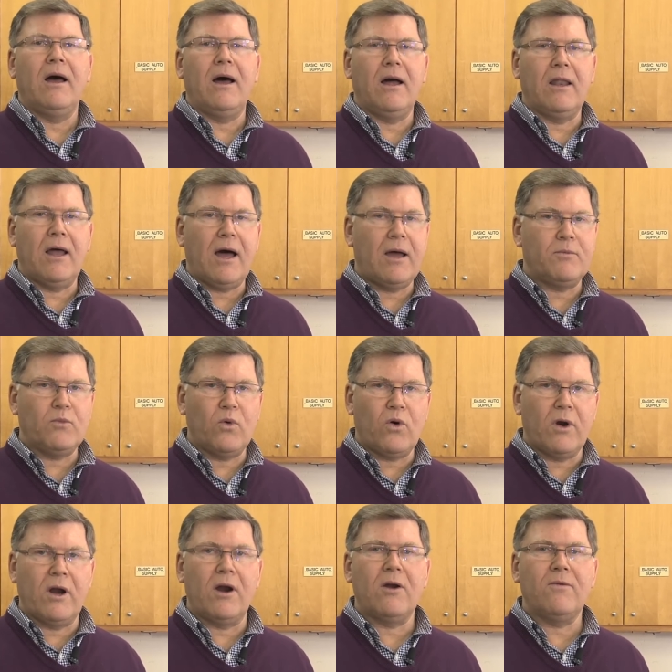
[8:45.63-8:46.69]
a lot
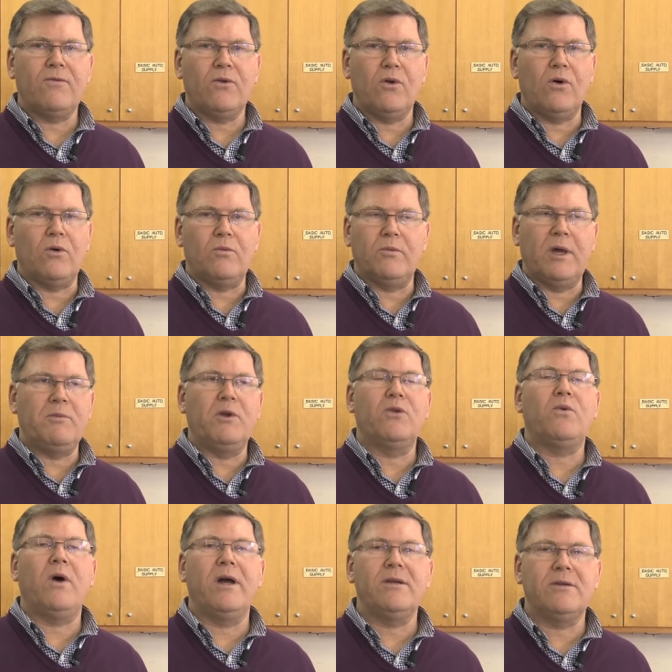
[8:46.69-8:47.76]
more airflow, maybe
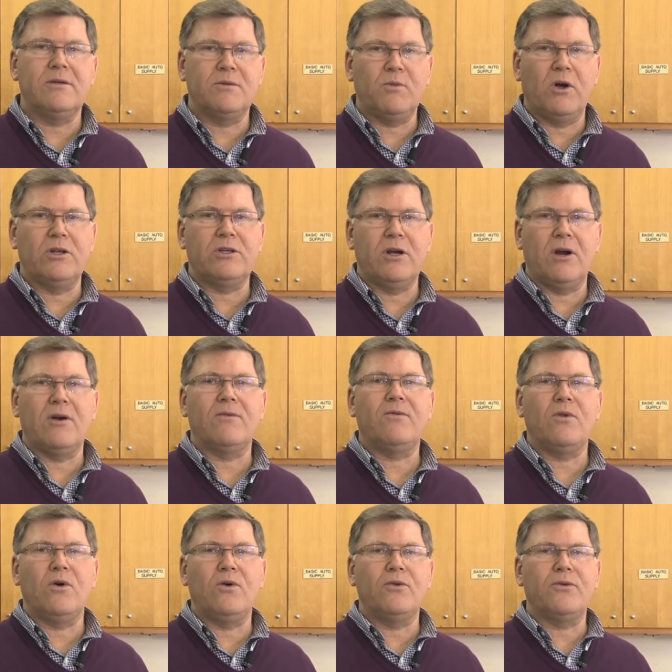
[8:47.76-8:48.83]
twice as much
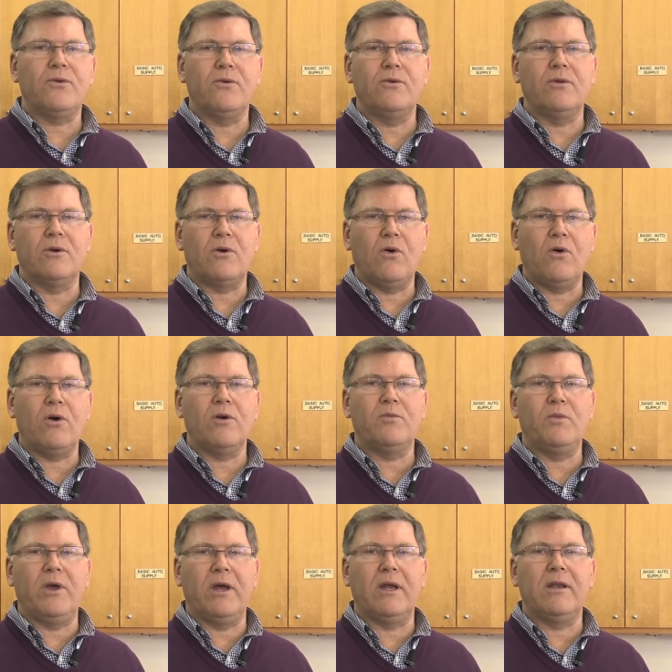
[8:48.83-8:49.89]
airflow through the
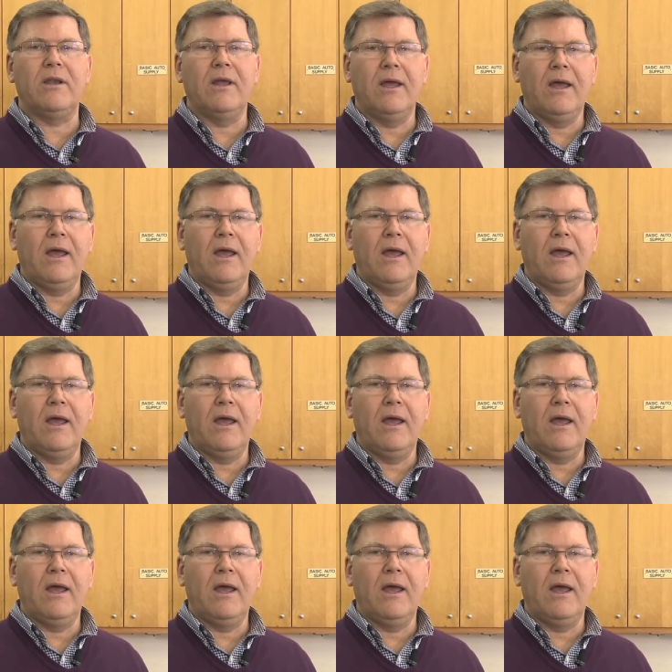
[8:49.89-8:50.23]
corn bin.